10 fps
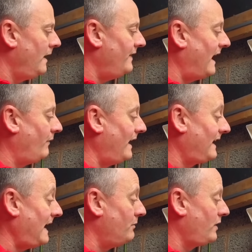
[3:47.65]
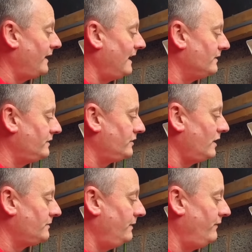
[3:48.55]
Now, the cable going out, as
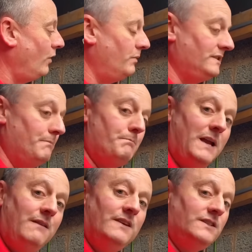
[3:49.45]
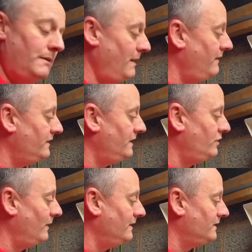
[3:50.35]
discussed before, was in PVC,
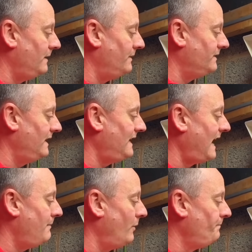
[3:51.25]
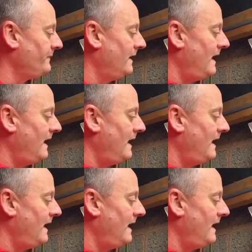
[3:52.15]
PVC twin and CPC cable,